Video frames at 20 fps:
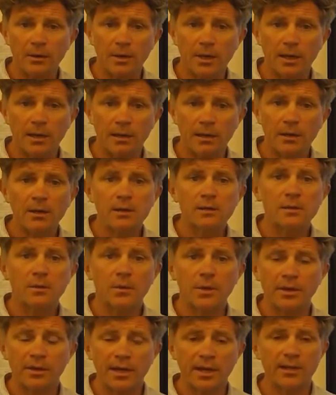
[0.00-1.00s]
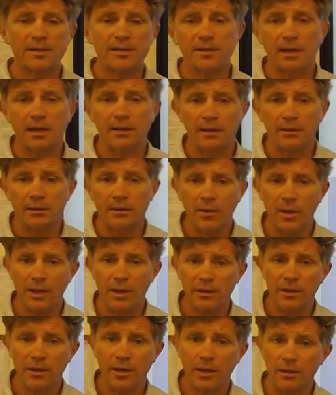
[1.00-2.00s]
Okay. So when they say that
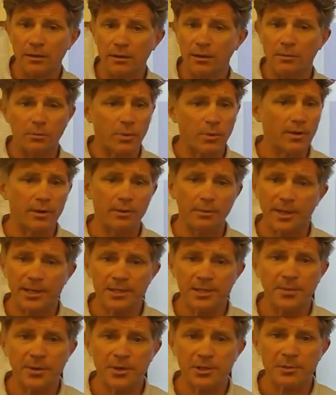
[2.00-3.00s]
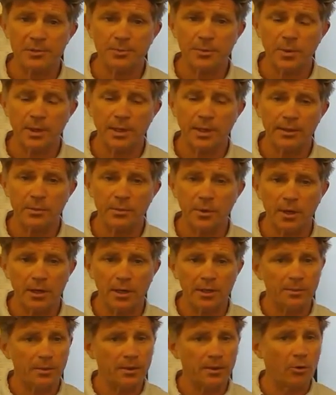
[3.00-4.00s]
we think that with the best possible will in the
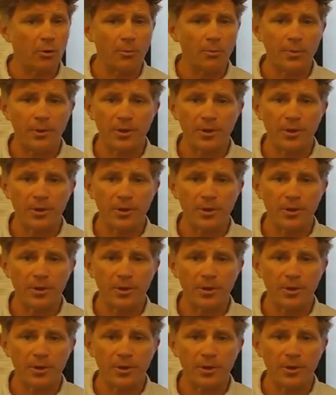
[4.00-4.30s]
world and with all